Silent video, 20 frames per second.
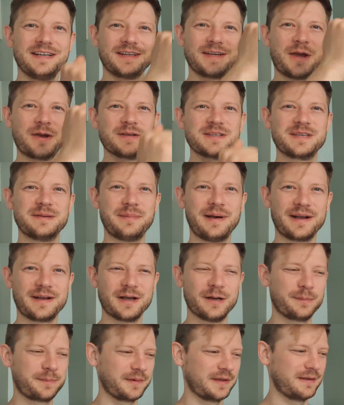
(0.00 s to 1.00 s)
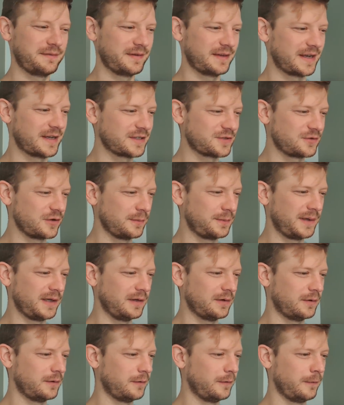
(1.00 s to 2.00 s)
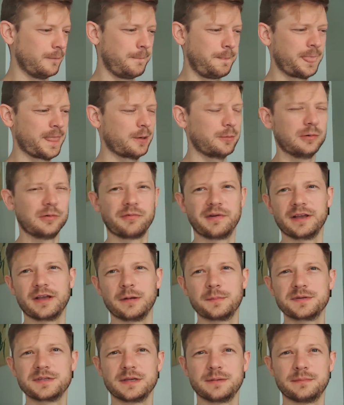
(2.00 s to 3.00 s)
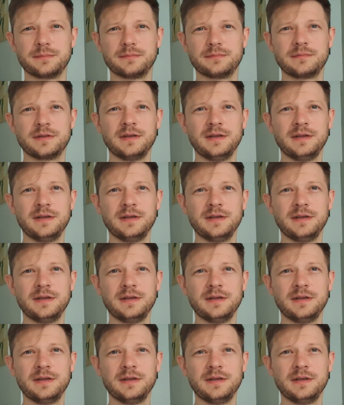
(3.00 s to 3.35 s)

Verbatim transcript: kicks it back up if it gets droopy or we'll rig up some